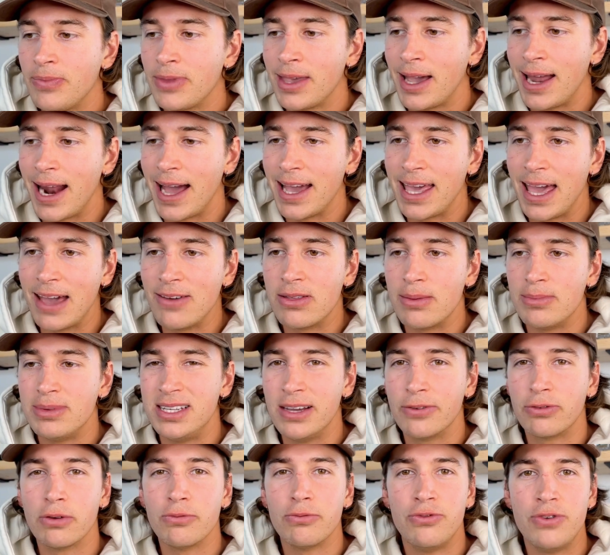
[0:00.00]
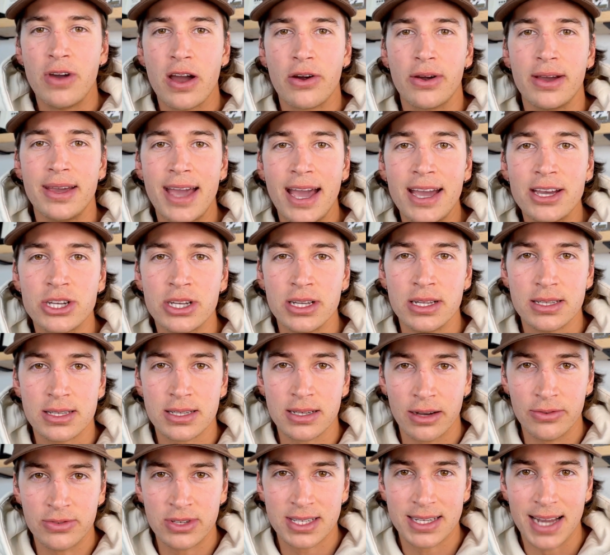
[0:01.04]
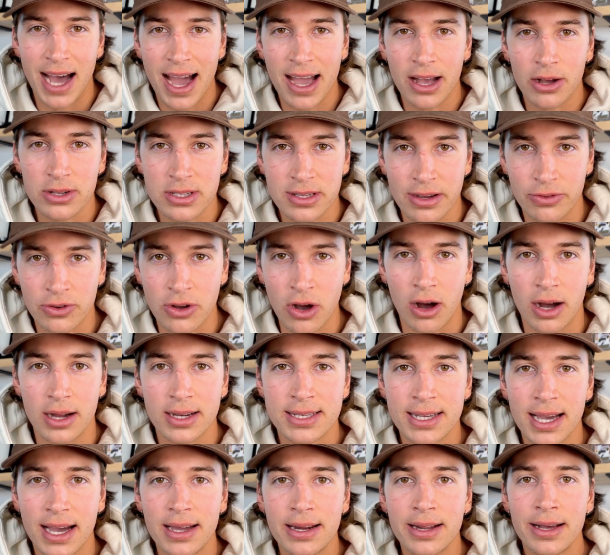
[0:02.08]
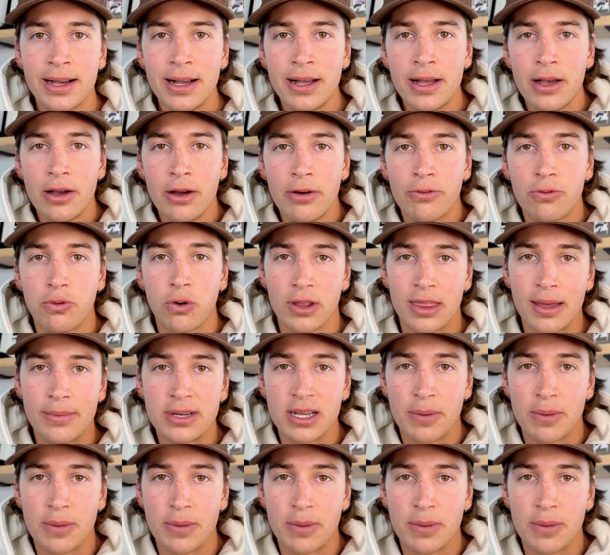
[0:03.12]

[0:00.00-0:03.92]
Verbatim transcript: and I gave them different variations of styles of content for them to